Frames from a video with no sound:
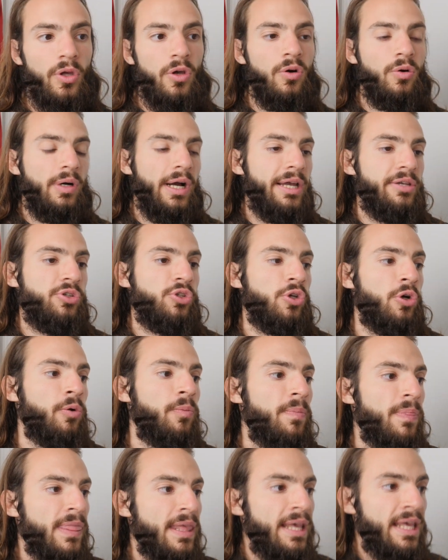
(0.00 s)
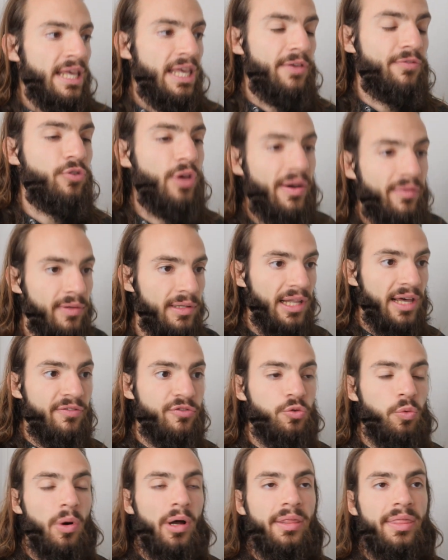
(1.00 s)
Okay, so if you have a
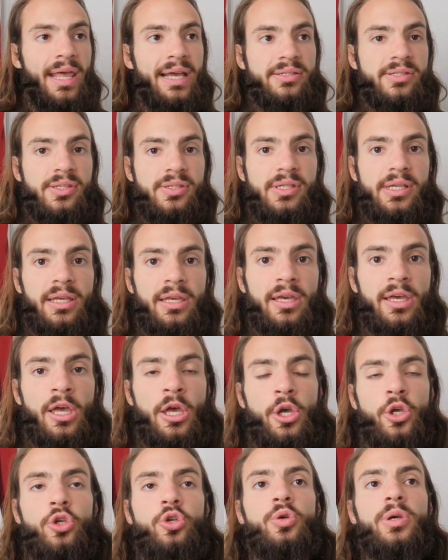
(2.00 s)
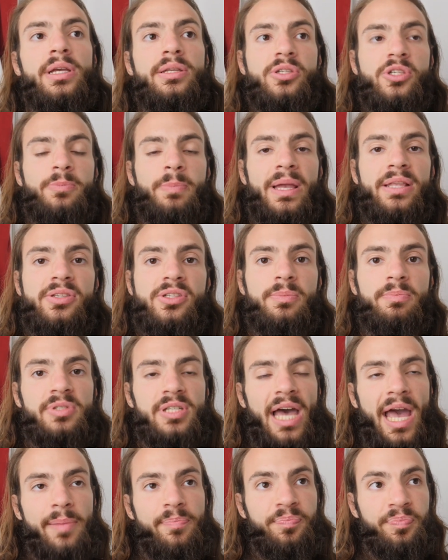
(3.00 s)
loved one that's sick, you can spend some
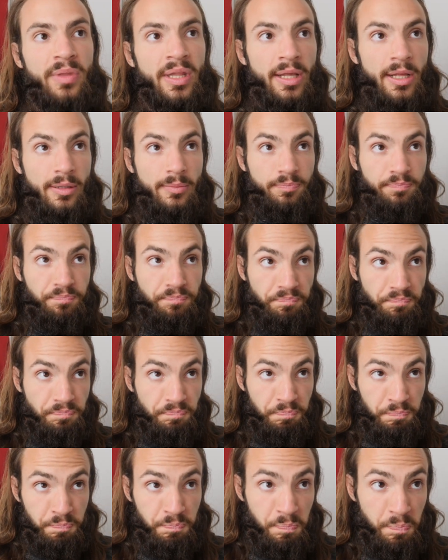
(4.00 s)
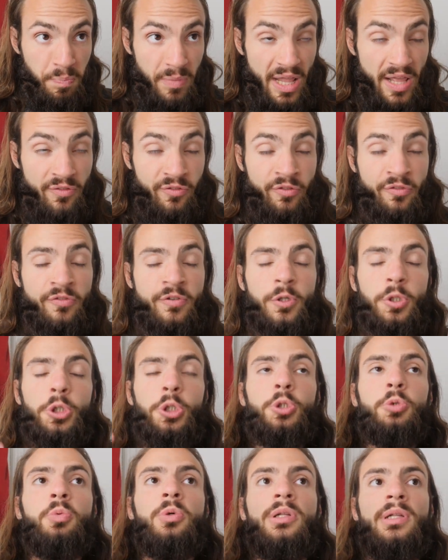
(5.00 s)
time
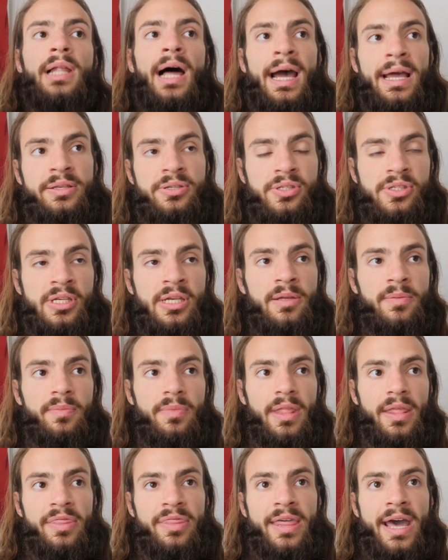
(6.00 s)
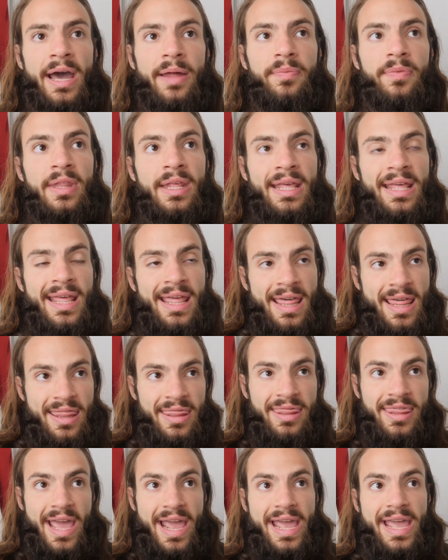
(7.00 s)
visualizing that
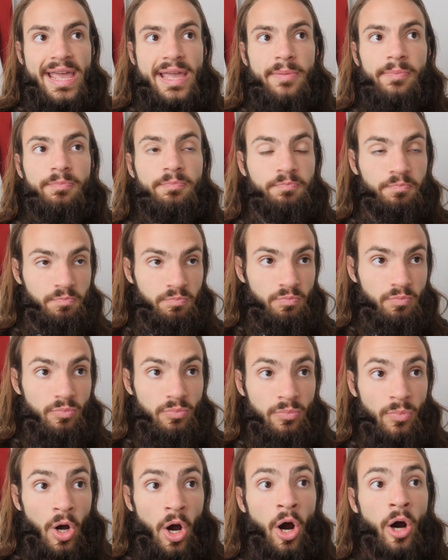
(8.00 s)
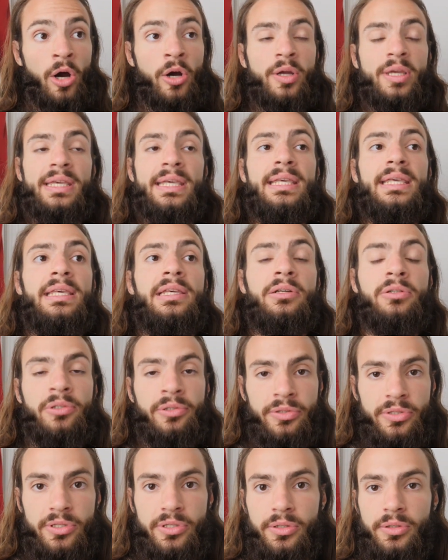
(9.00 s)
they are
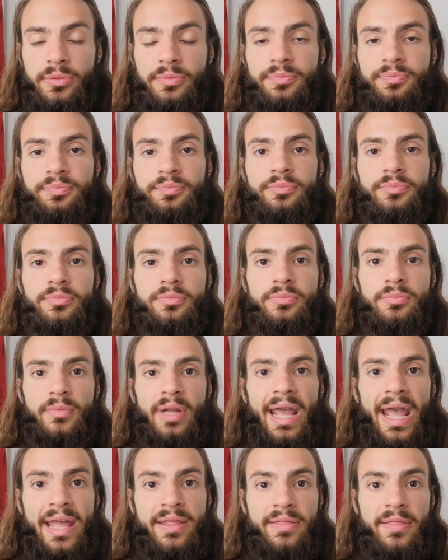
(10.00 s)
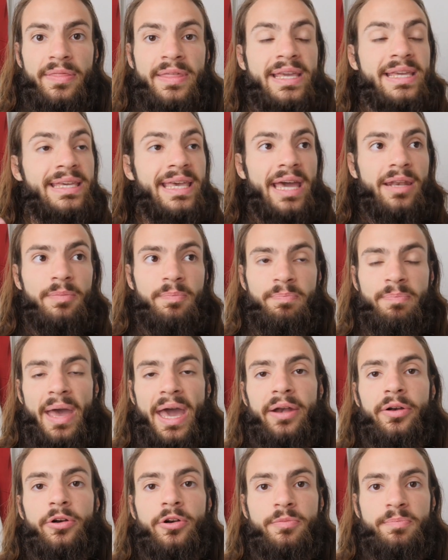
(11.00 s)
healed and they get
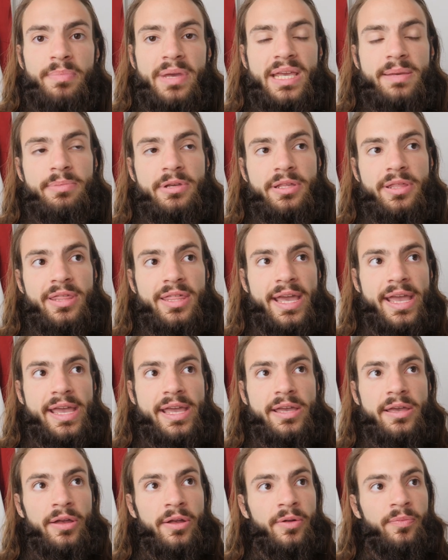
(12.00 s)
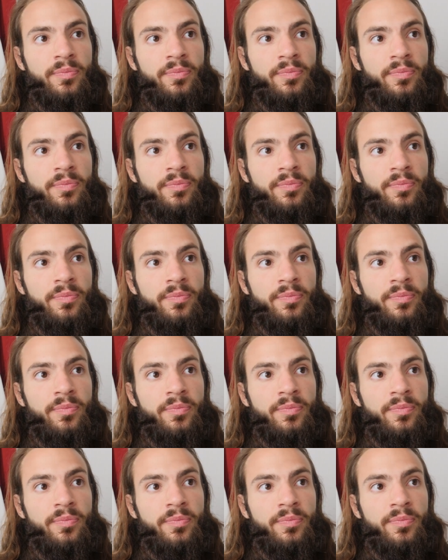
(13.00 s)
better. Maybe they